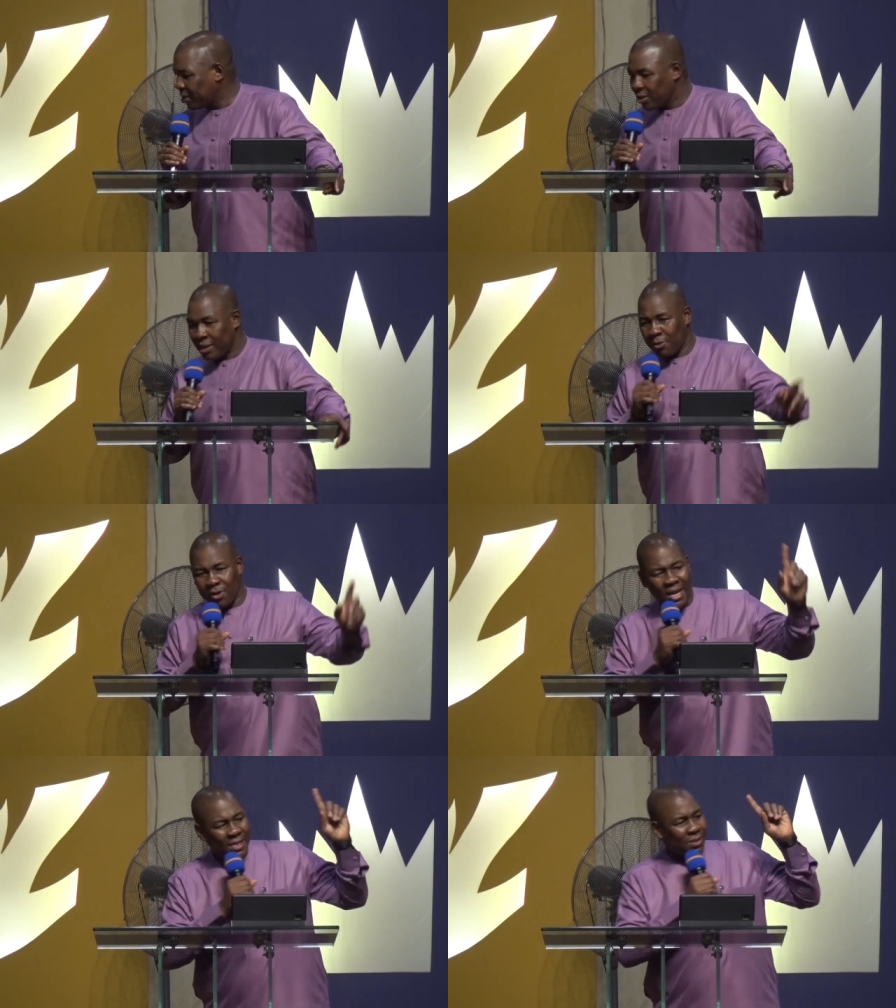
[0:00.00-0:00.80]
He
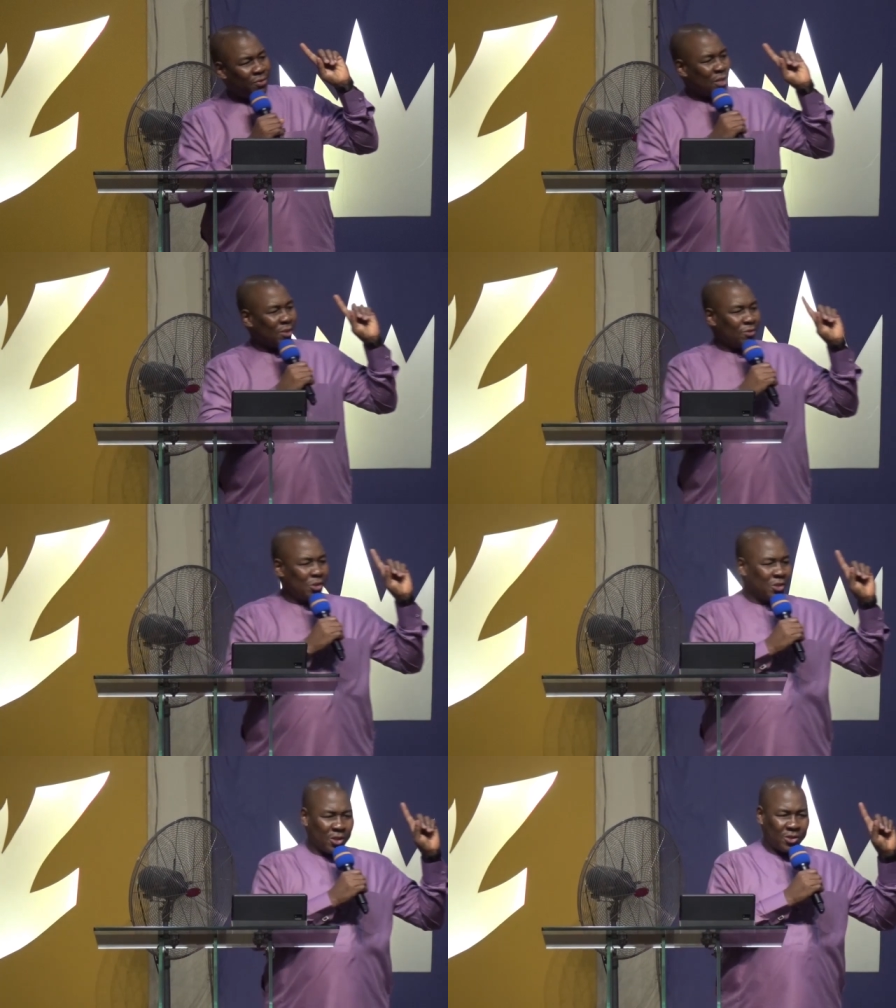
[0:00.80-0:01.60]
recognized the voice of
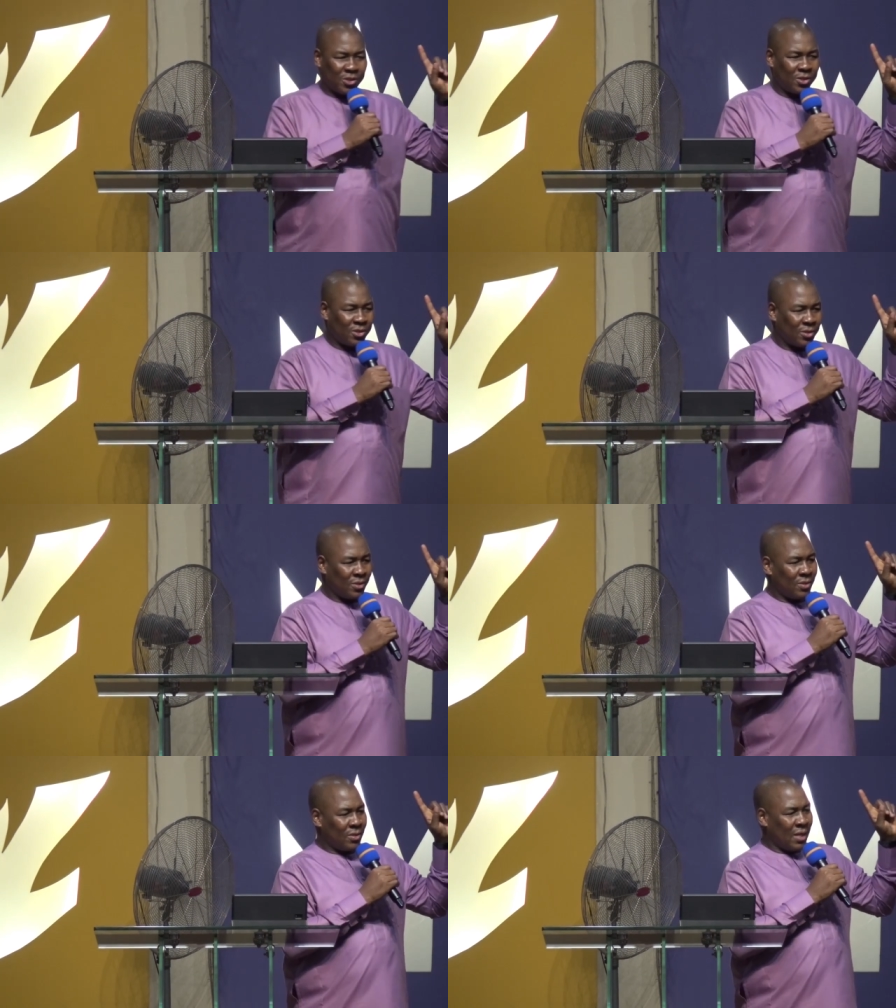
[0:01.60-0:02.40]
Jesus
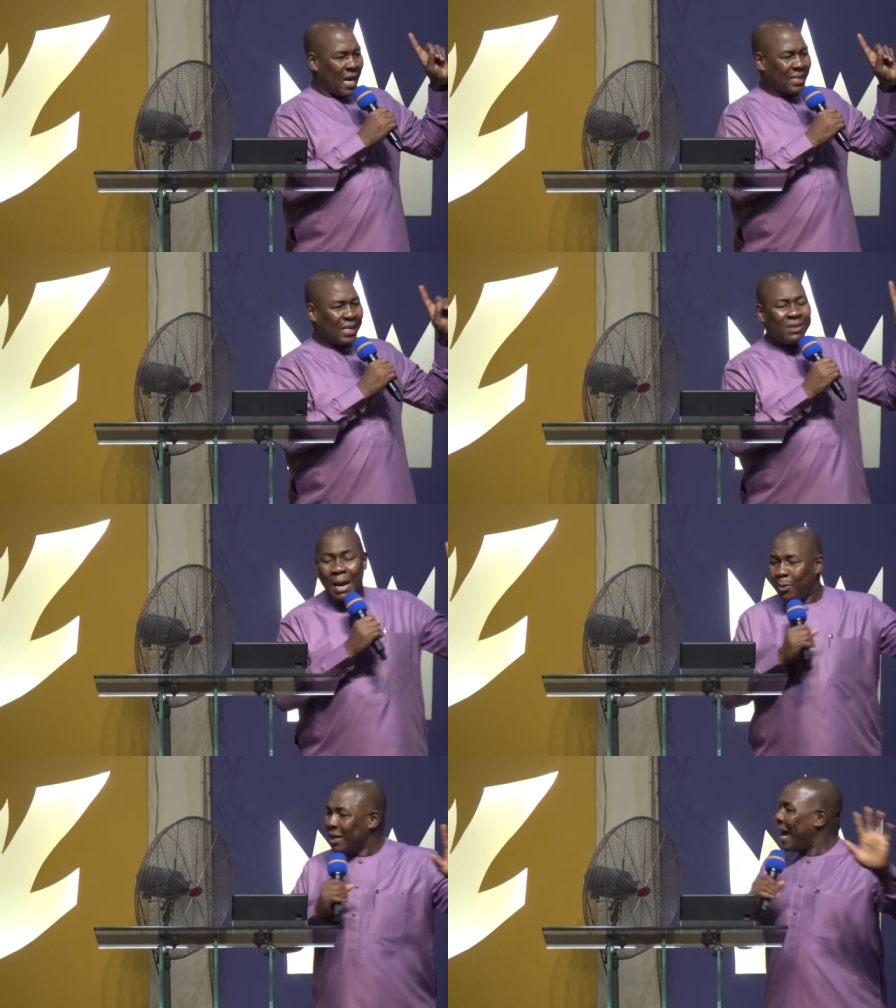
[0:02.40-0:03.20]
and said,
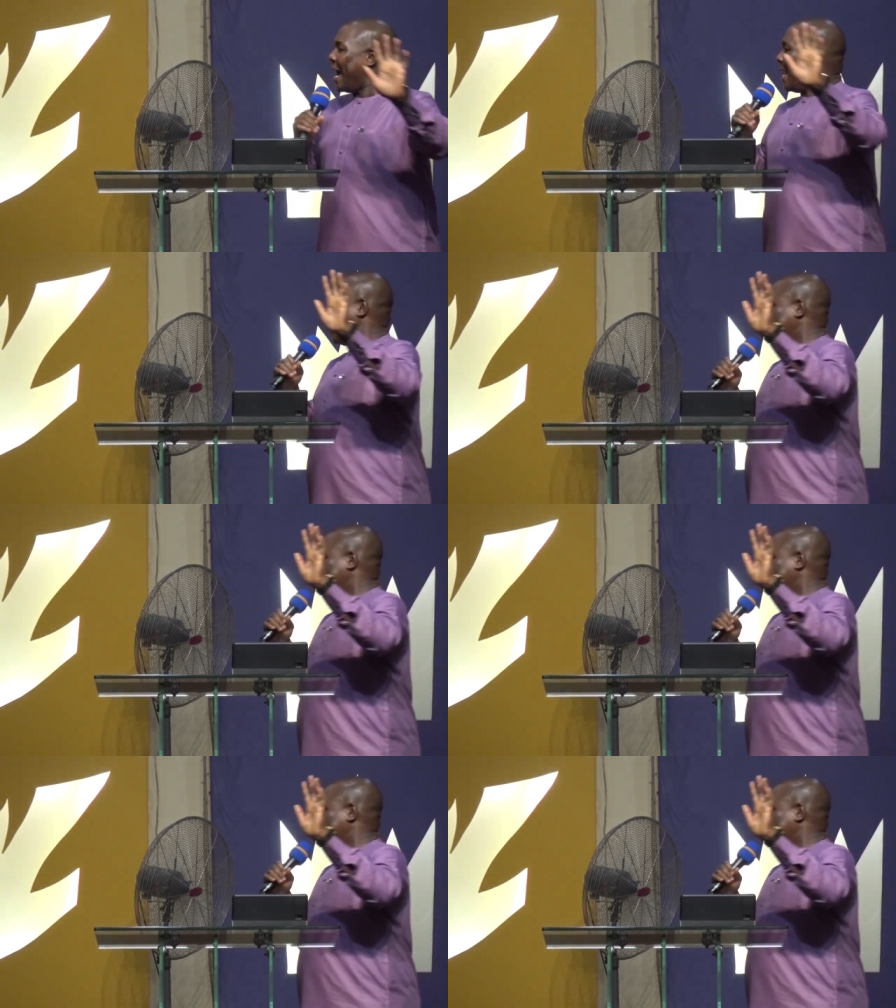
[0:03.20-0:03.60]
Rabboni.